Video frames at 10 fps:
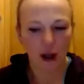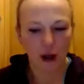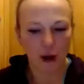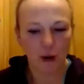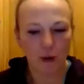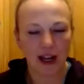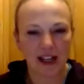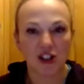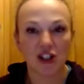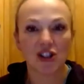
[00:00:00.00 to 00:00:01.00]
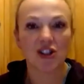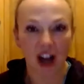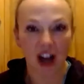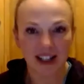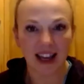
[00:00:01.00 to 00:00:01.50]
who is just
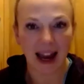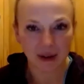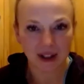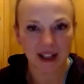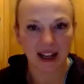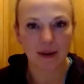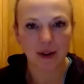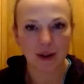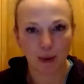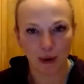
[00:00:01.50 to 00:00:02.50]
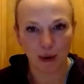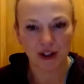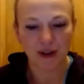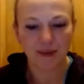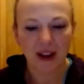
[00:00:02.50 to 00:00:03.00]
starting out in our
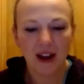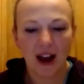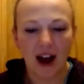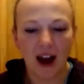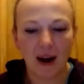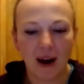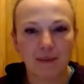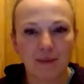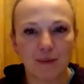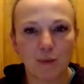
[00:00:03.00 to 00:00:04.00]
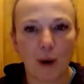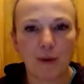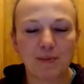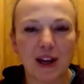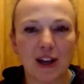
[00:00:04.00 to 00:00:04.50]
sport, what
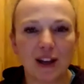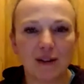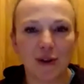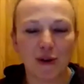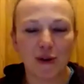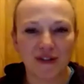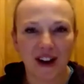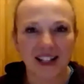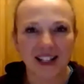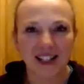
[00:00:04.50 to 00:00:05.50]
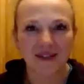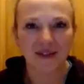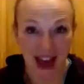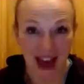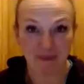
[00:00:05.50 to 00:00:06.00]
would be your advice
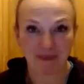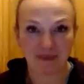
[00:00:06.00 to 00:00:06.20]
for them?